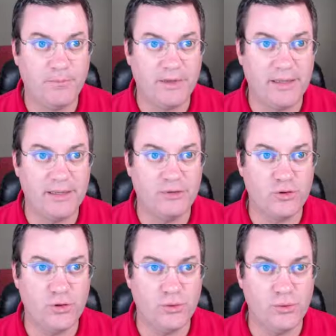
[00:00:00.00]
get
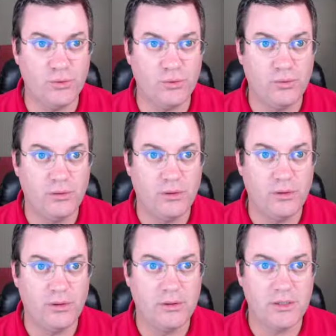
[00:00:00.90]
into
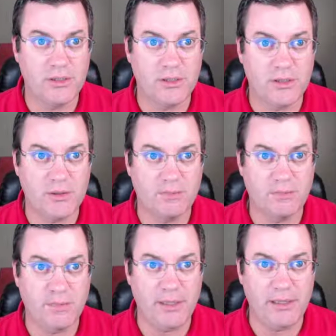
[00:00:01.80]

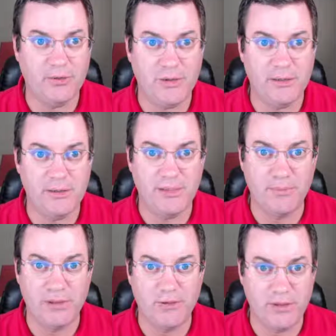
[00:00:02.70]
speedy entry,
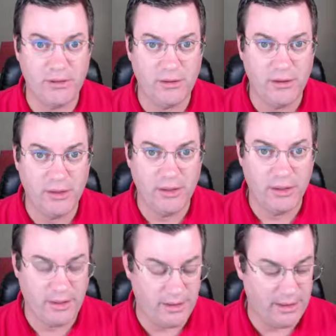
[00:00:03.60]
simple entry,
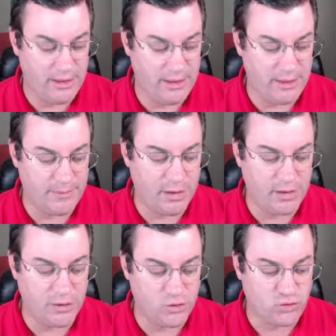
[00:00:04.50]
and I'm going to
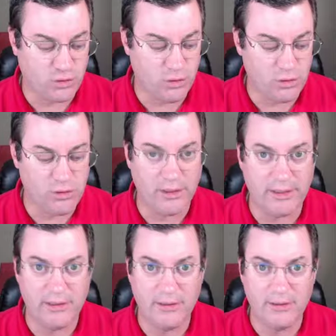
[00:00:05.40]
control
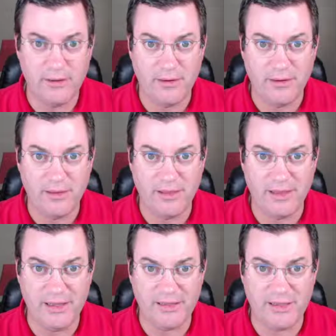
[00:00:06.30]
click
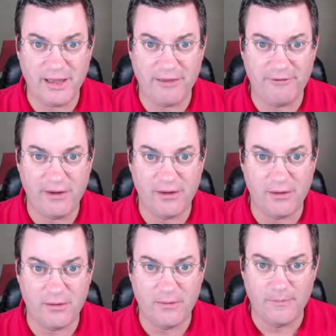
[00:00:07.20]
this F
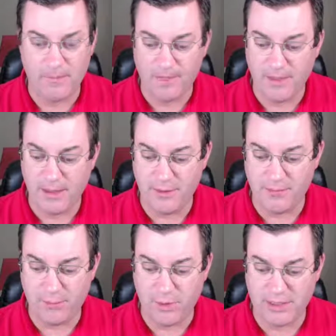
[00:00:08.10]
here and then
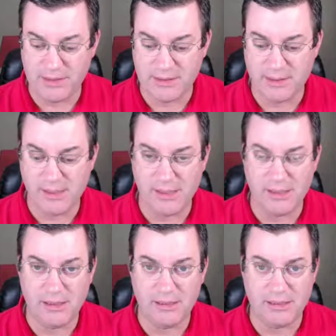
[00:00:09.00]
press the
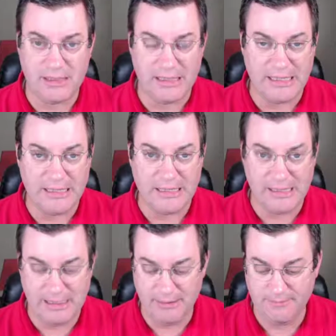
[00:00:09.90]
delete
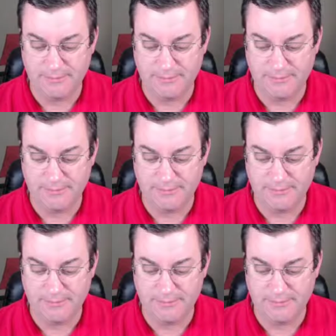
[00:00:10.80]
key.